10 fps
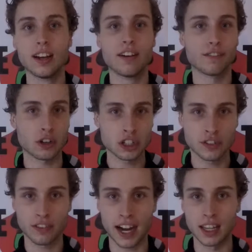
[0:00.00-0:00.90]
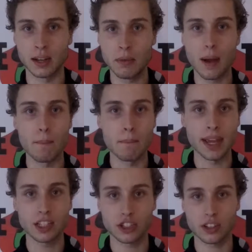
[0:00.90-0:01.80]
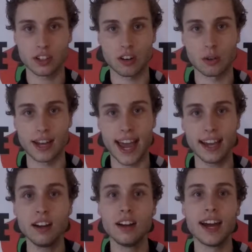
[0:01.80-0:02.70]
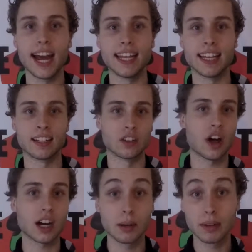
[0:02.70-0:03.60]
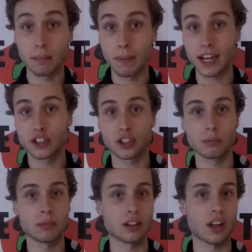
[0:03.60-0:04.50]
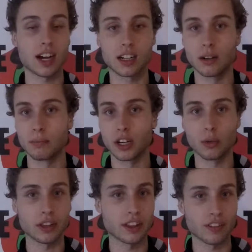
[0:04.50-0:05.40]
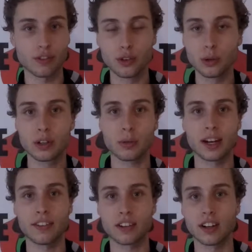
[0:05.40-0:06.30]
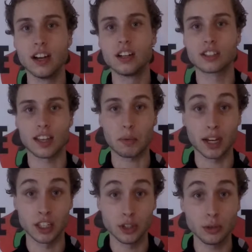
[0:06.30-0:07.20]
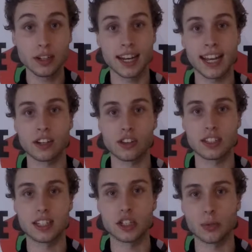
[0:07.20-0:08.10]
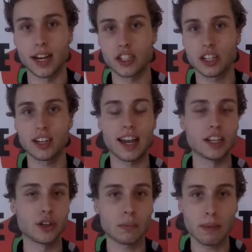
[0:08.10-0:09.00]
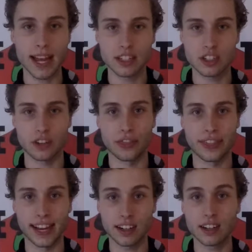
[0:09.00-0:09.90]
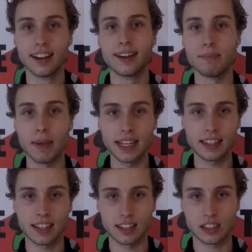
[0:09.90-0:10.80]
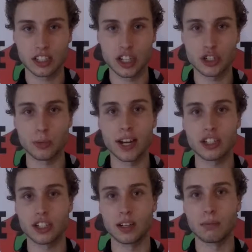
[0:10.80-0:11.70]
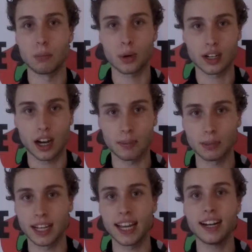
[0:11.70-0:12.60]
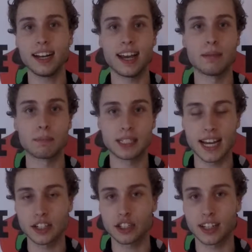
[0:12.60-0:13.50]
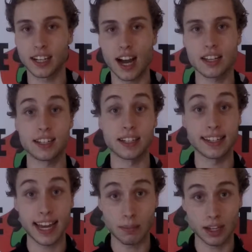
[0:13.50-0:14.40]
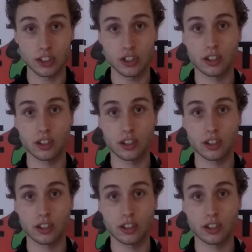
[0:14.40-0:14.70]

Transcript: first find them, make sure they're okay, and then lock them in a bedroom, lock them with their food or whatever, so that way you can handle the situation and your pets aren't there, making the situation more complicated and potentially causing damage.